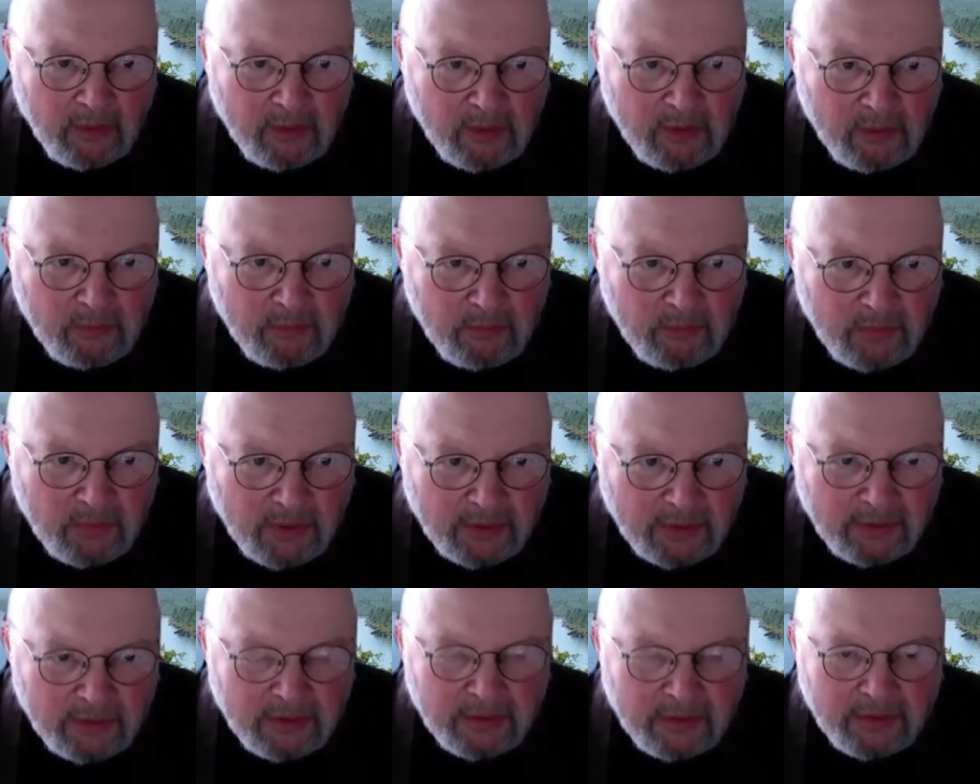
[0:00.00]

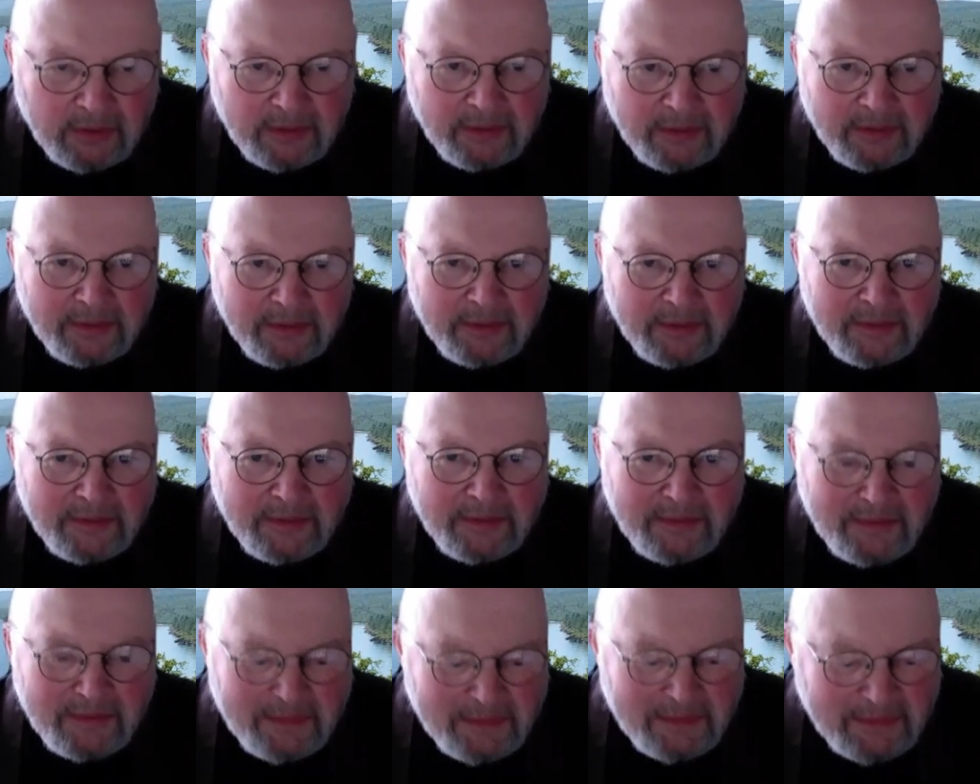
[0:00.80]
But
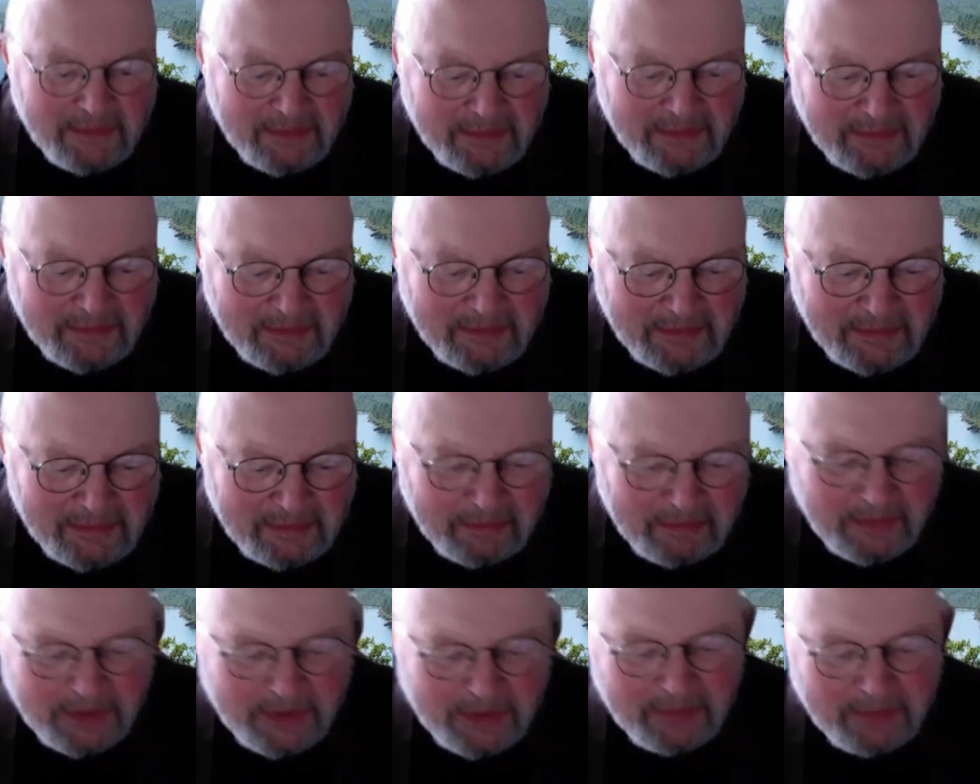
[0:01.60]

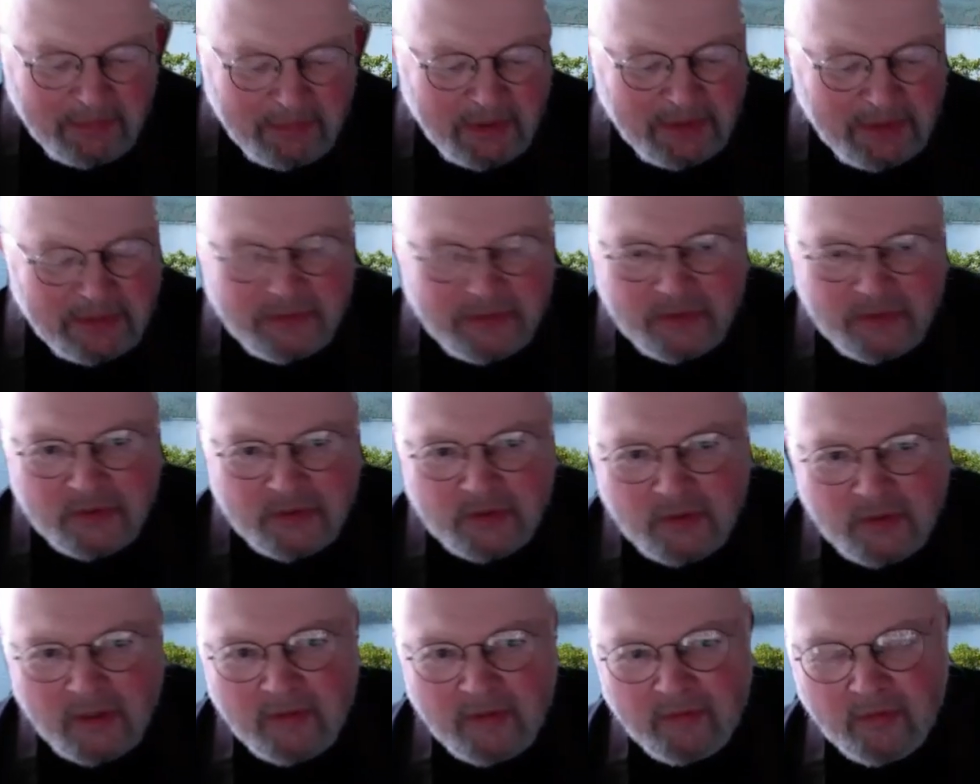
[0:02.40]
I might
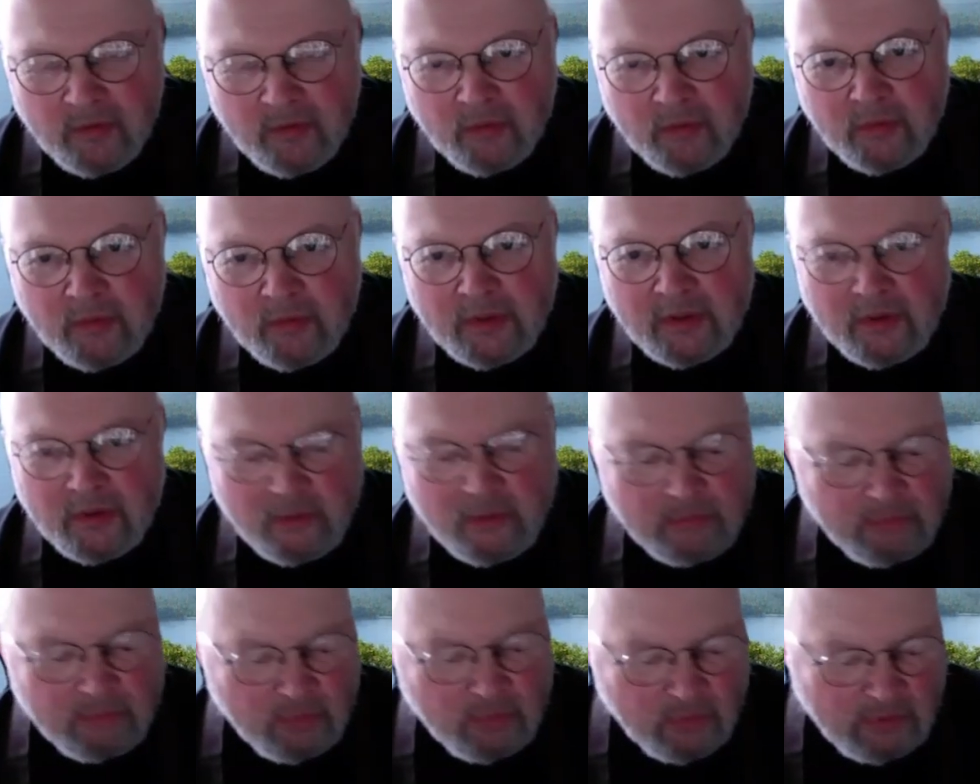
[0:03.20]
just offer what
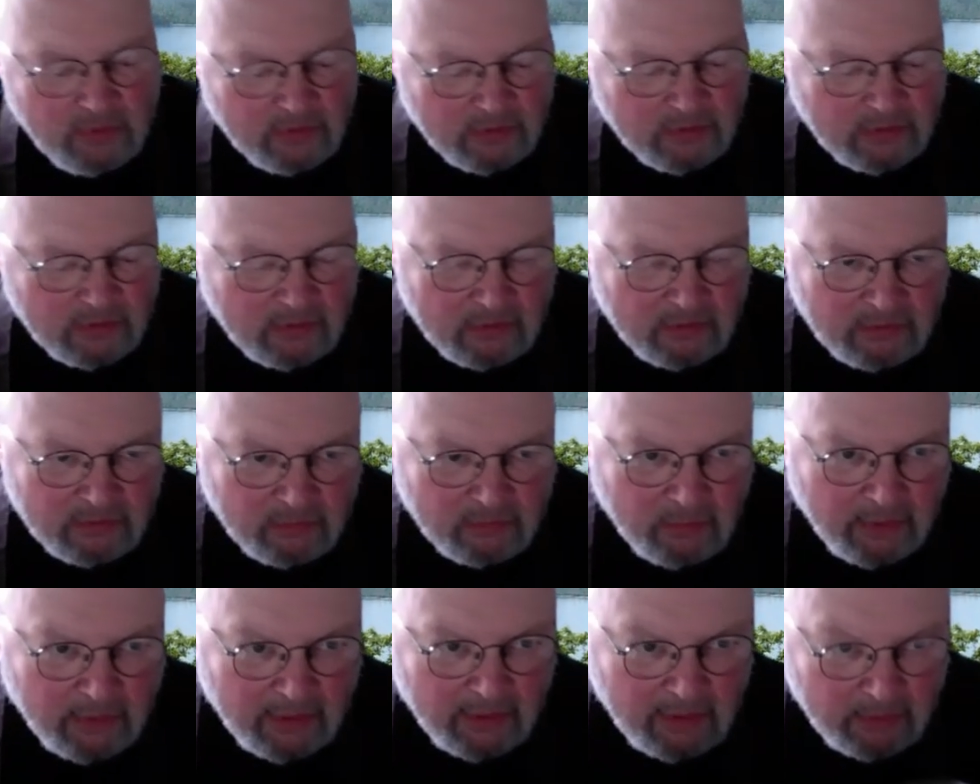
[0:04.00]
the Buddhas
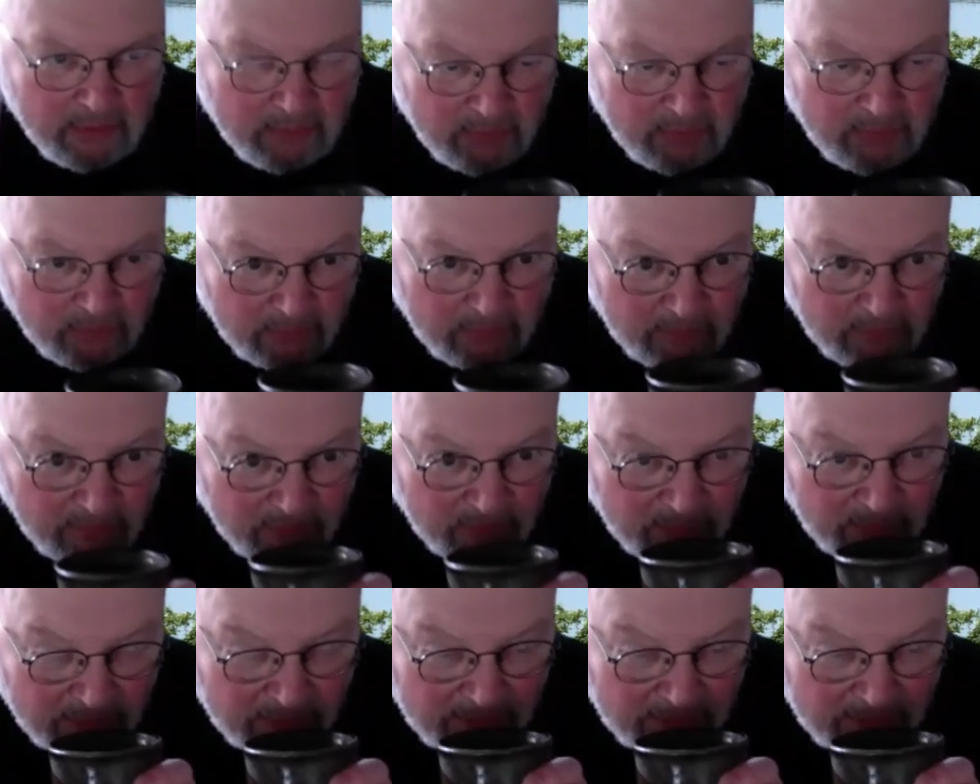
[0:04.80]
wake up to, what